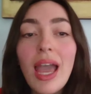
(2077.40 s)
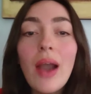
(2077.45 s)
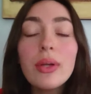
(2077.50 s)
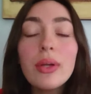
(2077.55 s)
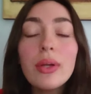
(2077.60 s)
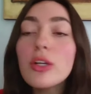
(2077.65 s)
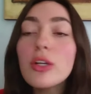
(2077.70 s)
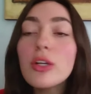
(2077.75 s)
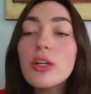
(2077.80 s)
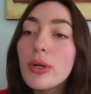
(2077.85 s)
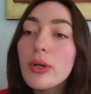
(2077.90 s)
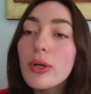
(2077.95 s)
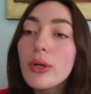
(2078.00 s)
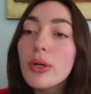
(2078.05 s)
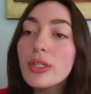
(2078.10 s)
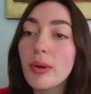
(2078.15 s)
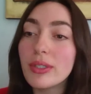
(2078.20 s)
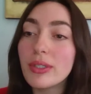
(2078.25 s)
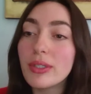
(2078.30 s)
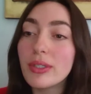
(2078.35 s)
how are your
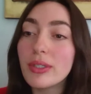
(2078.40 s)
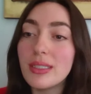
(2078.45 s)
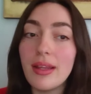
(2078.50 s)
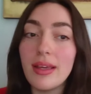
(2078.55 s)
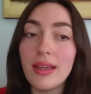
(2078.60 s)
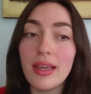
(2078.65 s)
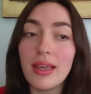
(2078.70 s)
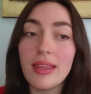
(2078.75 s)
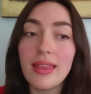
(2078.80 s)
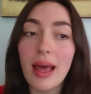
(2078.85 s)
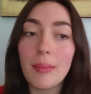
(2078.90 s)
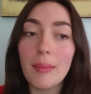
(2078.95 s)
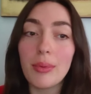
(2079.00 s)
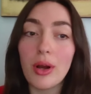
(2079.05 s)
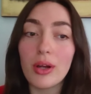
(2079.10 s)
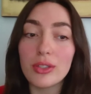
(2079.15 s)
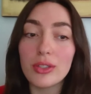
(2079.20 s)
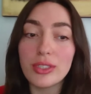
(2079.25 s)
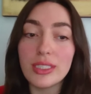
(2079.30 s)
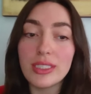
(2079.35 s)
books participating in
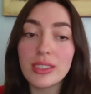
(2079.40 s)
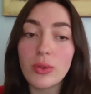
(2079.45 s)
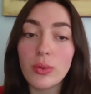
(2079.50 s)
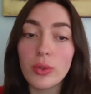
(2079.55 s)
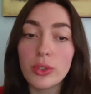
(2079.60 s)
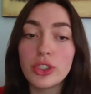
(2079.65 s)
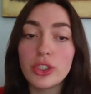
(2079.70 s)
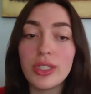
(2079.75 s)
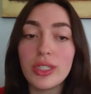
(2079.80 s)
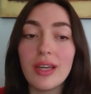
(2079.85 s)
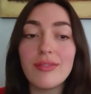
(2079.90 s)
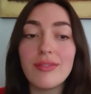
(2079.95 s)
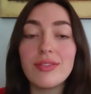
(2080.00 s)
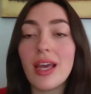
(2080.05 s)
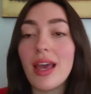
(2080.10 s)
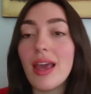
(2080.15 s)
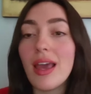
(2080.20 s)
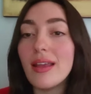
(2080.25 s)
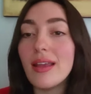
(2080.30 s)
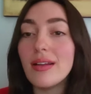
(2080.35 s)
that broader discourse
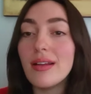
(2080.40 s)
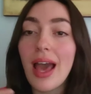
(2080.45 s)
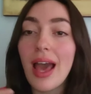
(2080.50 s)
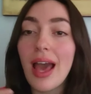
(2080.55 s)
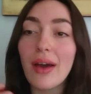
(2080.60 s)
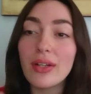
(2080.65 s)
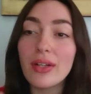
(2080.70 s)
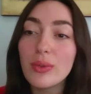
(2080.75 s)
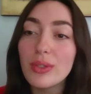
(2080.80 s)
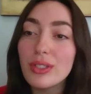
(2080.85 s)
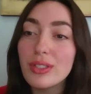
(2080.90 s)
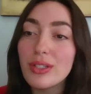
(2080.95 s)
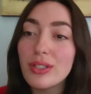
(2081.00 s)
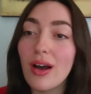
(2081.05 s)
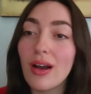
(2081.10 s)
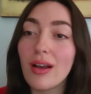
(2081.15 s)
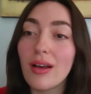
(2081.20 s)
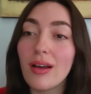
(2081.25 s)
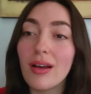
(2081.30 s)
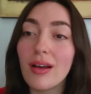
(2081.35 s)
shift and how do you want
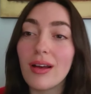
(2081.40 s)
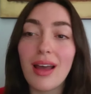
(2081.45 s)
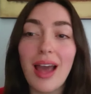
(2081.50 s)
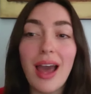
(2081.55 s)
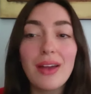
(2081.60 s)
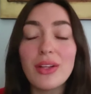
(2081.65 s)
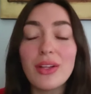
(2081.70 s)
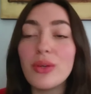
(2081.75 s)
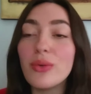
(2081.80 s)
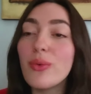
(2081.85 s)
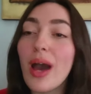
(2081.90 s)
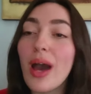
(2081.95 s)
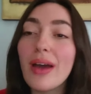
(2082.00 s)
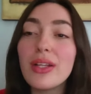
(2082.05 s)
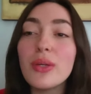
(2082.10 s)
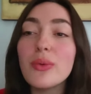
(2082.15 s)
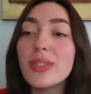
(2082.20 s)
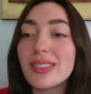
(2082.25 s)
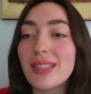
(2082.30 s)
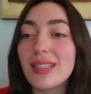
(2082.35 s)
to talk how do you
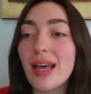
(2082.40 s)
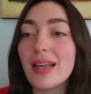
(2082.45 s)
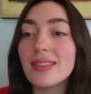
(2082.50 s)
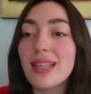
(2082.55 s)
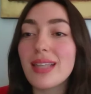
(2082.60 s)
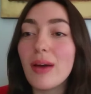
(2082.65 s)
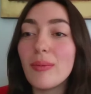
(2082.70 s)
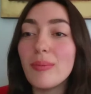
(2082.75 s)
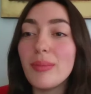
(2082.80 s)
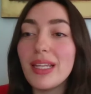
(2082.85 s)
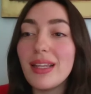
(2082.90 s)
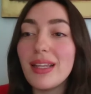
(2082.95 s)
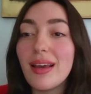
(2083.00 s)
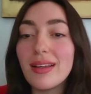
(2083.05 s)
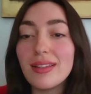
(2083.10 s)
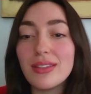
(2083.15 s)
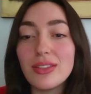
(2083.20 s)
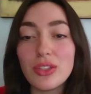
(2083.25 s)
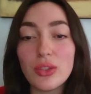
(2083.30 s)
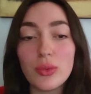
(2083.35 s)
how do you assess how
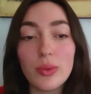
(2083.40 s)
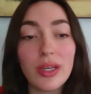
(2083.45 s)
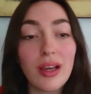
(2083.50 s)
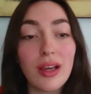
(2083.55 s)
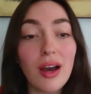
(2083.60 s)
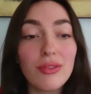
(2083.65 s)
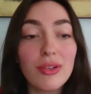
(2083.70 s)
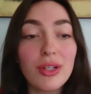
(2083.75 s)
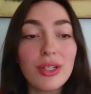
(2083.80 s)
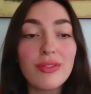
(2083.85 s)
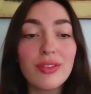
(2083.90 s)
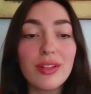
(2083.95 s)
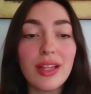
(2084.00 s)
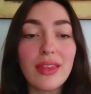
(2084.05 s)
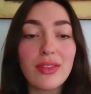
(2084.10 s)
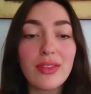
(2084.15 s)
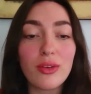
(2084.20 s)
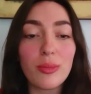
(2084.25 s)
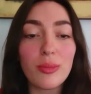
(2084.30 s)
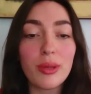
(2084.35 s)
media is doing covering
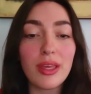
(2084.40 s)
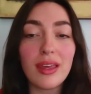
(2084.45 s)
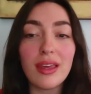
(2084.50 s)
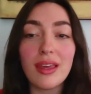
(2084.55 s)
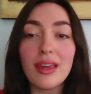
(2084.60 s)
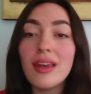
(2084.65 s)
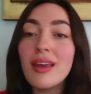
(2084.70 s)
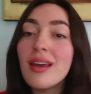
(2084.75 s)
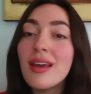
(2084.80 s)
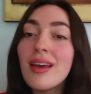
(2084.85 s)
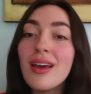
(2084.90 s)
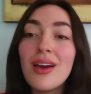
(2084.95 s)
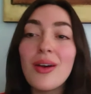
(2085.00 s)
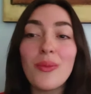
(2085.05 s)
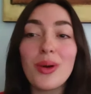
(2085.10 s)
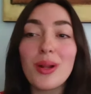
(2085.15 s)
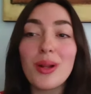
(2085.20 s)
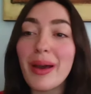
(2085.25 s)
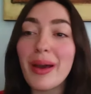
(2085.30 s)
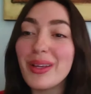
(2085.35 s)
philanthropy
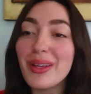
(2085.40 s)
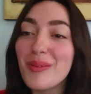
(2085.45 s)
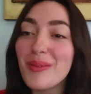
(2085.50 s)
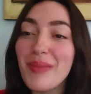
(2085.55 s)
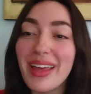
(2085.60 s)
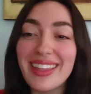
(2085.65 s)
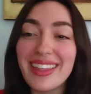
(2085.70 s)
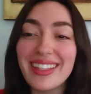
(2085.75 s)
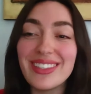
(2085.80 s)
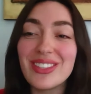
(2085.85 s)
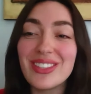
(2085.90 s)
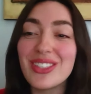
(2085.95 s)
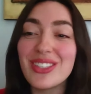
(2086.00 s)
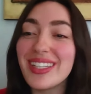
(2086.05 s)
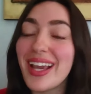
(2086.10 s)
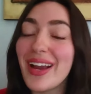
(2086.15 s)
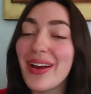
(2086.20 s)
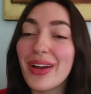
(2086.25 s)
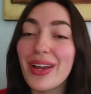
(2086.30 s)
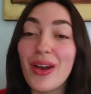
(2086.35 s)
what about your methods
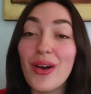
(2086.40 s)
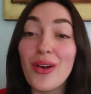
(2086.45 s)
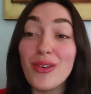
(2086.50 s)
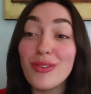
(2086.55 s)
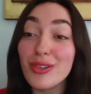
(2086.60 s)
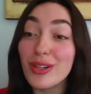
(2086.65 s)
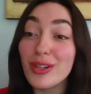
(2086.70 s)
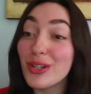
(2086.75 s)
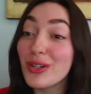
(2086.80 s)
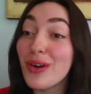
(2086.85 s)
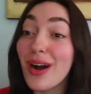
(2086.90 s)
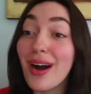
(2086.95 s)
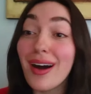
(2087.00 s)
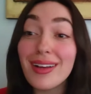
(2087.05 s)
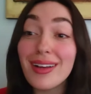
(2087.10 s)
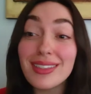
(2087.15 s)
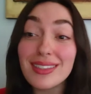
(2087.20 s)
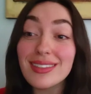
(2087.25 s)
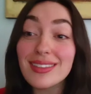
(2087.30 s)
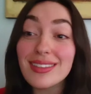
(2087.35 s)
should carry over
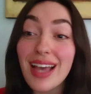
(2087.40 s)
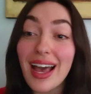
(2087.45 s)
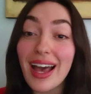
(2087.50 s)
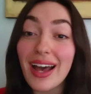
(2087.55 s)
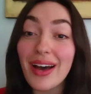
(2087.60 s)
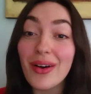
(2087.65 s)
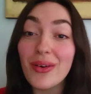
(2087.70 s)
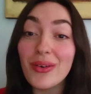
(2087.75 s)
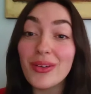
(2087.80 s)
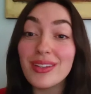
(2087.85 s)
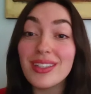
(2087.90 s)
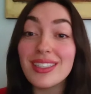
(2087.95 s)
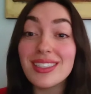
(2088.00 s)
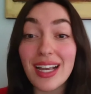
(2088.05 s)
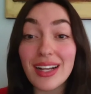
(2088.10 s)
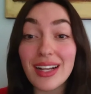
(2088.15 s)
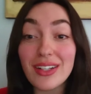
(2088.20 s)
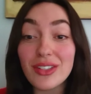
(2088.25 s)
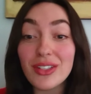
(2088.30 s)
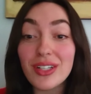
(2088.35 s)
across how the
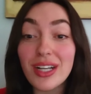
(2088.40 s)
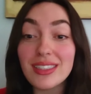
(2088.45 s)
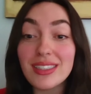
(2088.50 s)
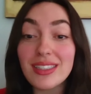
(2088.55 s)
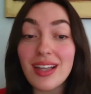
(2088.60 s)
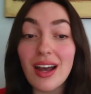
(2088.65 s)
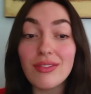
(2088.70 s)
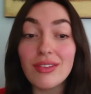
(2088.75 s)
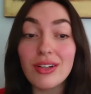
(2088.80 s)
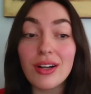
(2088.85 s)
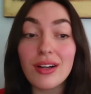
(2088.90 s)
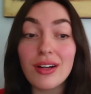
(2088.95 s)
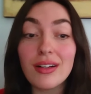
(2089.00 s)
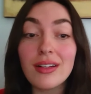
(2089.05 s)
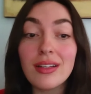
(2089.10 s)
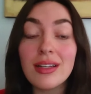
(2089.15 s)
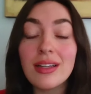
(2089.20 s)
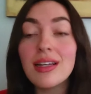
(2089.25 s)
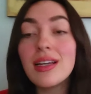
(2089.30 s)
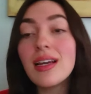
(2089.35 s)
sector gets
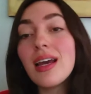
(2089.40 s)
covered